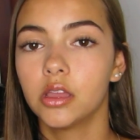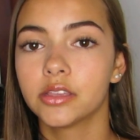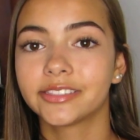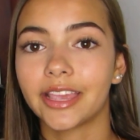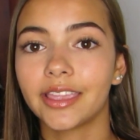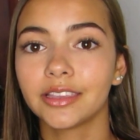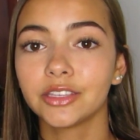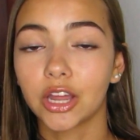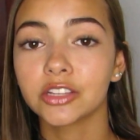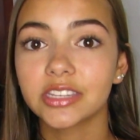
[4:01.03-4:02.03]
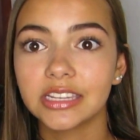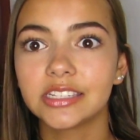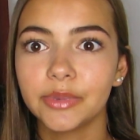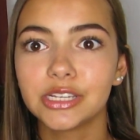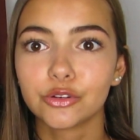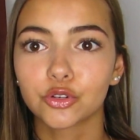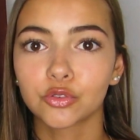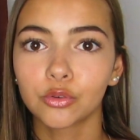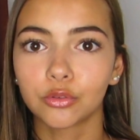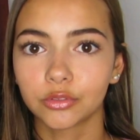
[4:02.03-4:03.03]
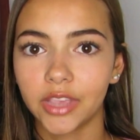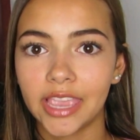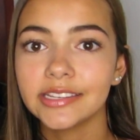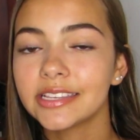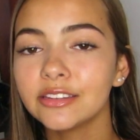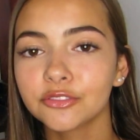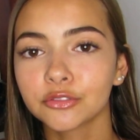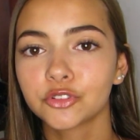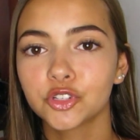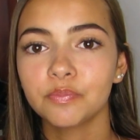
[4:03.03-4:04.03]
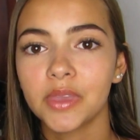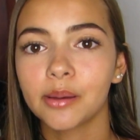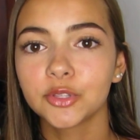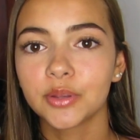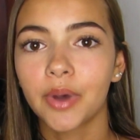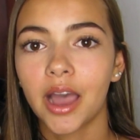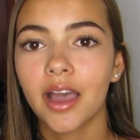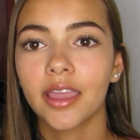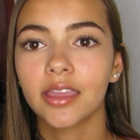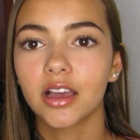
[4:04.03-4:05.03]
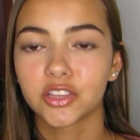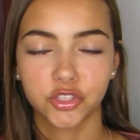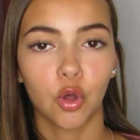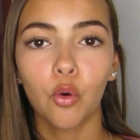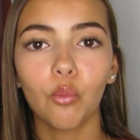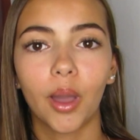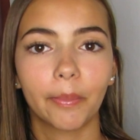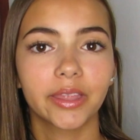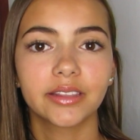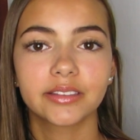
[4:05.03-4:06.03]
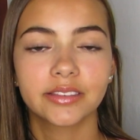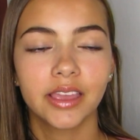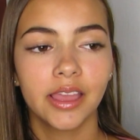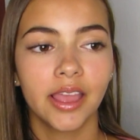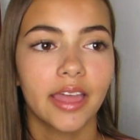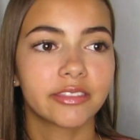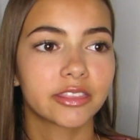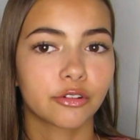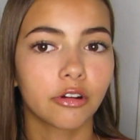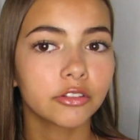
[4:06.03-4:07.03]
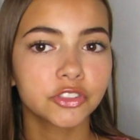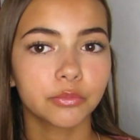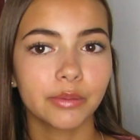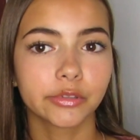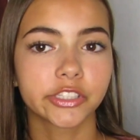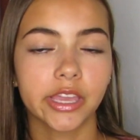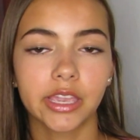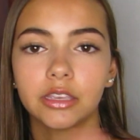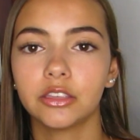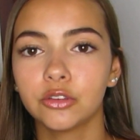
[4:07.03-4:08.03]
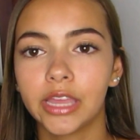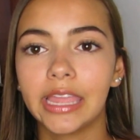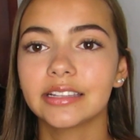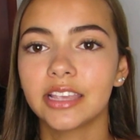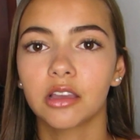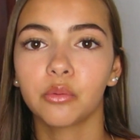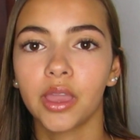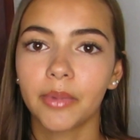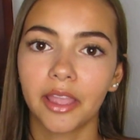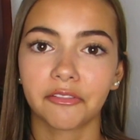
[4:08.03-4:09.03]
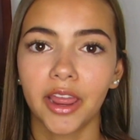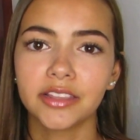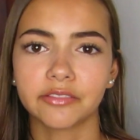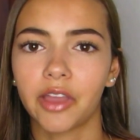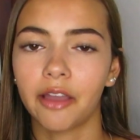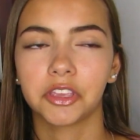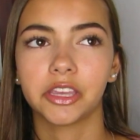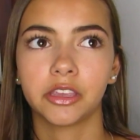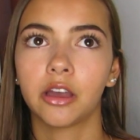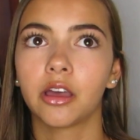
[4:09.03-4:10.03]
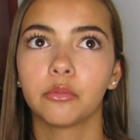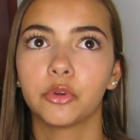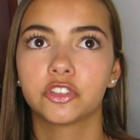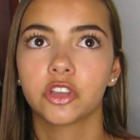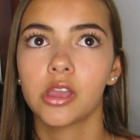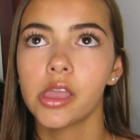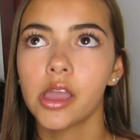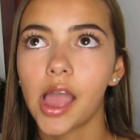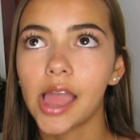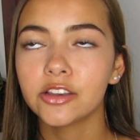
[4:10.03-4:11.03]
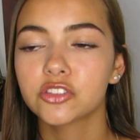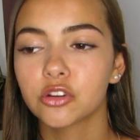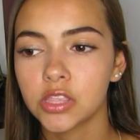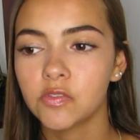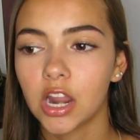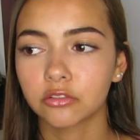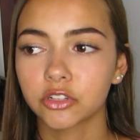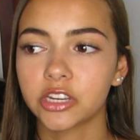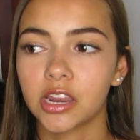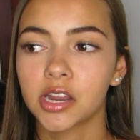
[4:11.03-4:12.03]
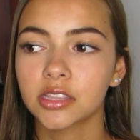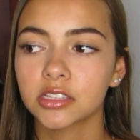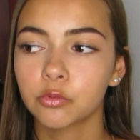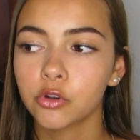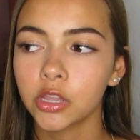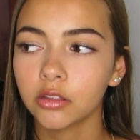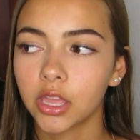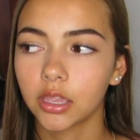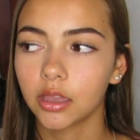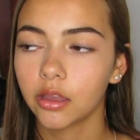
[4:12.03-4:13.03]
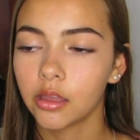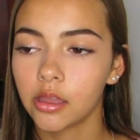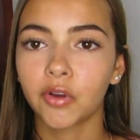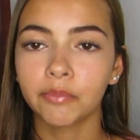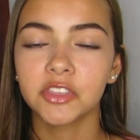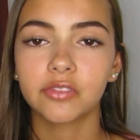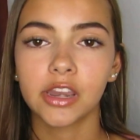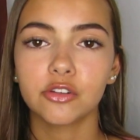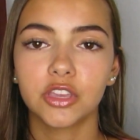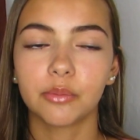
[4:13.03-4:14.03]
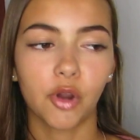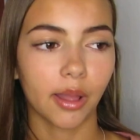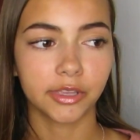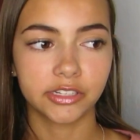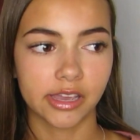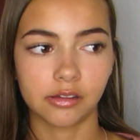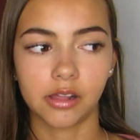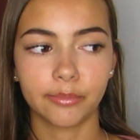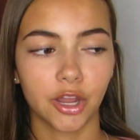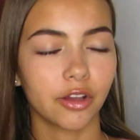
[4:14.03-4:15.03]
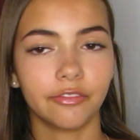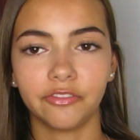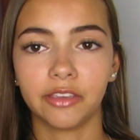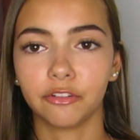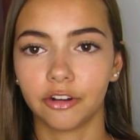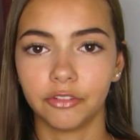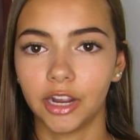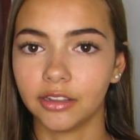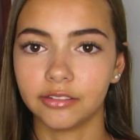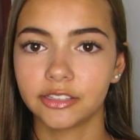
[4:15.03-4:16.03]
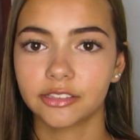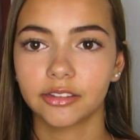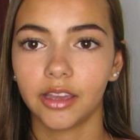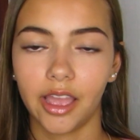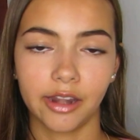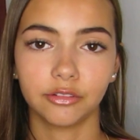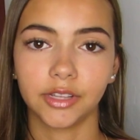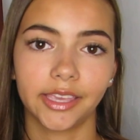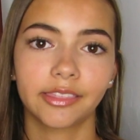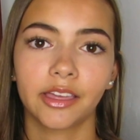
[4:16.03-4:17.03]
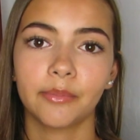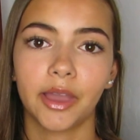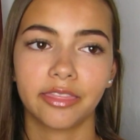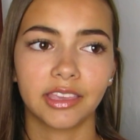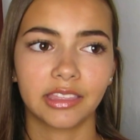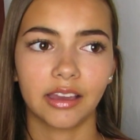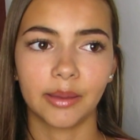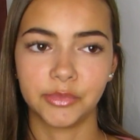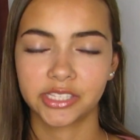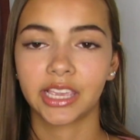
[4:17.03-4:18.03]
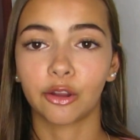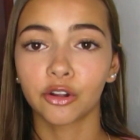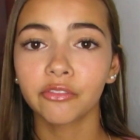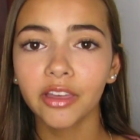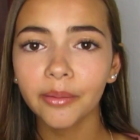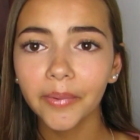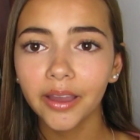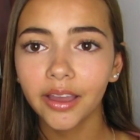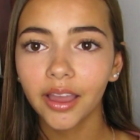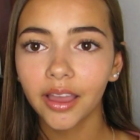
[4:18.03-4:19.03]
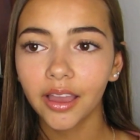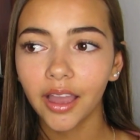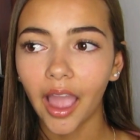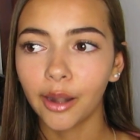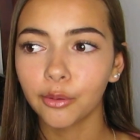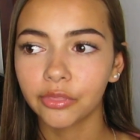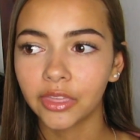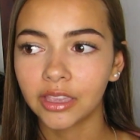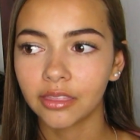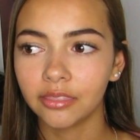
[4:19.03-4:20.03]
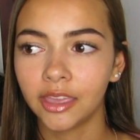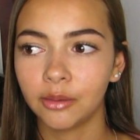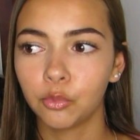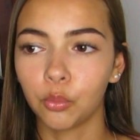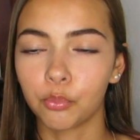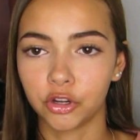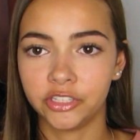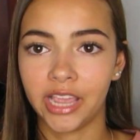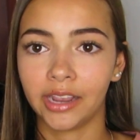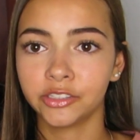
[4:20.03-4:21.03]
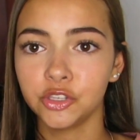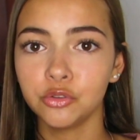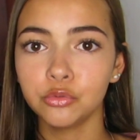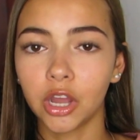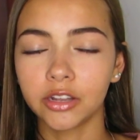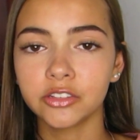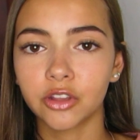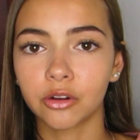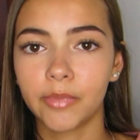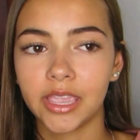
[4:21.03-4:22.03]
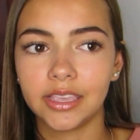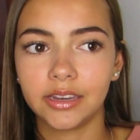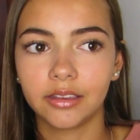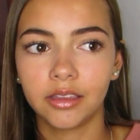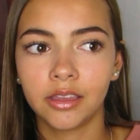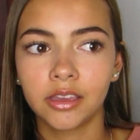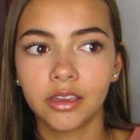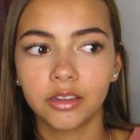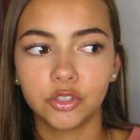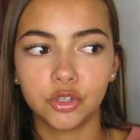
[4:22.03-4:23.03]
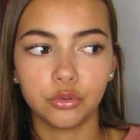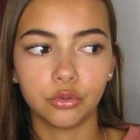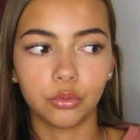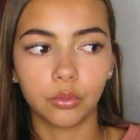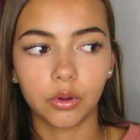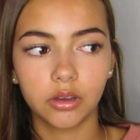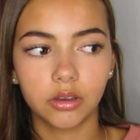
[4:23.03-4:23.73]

saying guns need to be controlled. 18-year-olds shouldn't be able to buy assault weapons. And then there were also people saying, you can't take away my rights of having a gun, which I just don't even understand at this point. Like, from this video, you can probably tell I'm not in favor of guns. I don't like them. I think I'm scared of them. I don't think they will protect you. Guns are made to